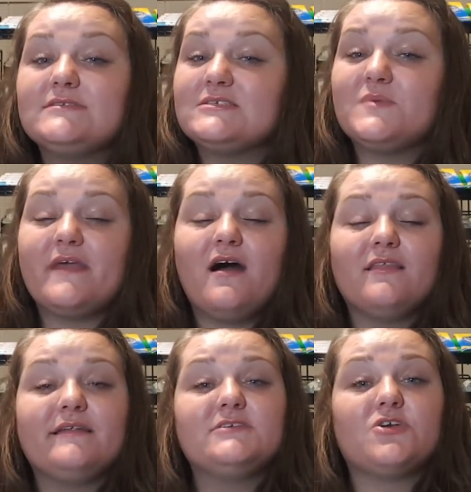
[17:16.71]
That's what the
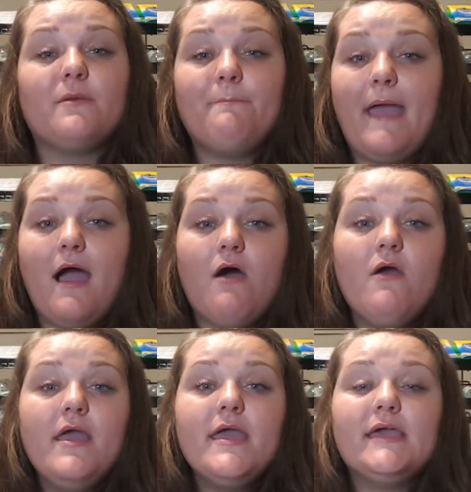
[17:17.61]
holidays are
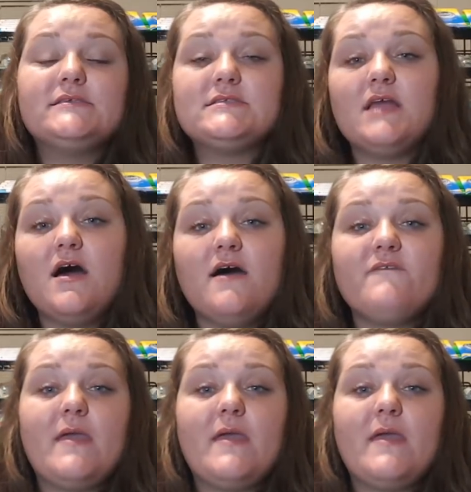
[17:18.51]
about is love